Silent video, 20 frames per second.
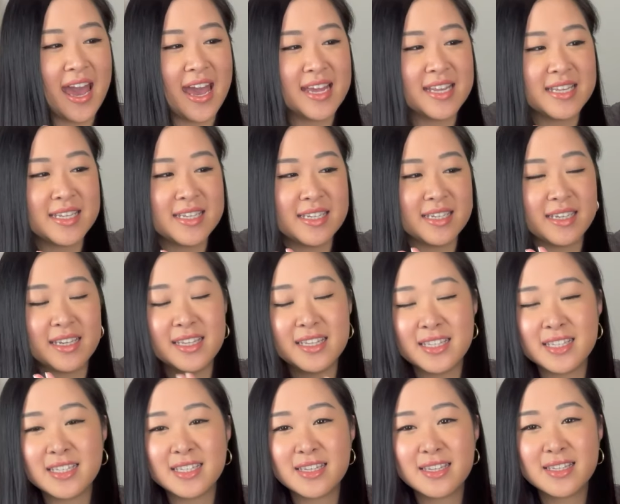and
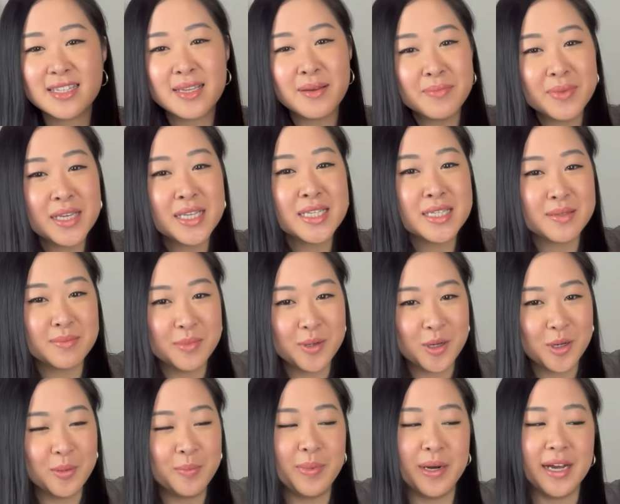it's something
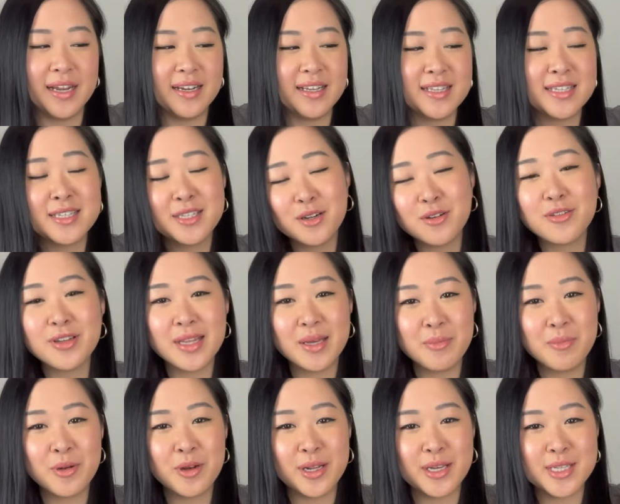small, but it's still really
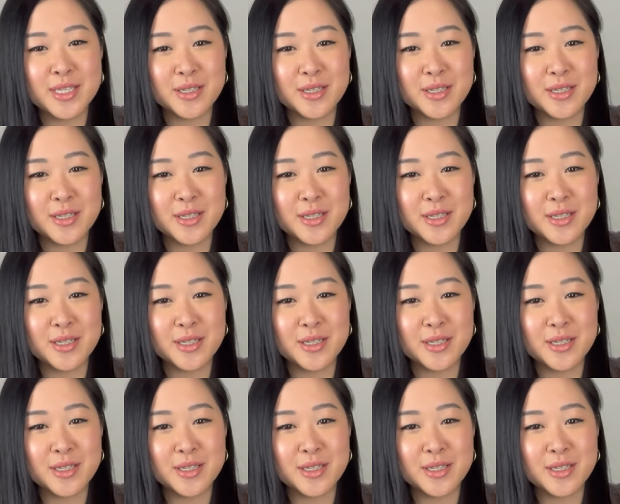pretty.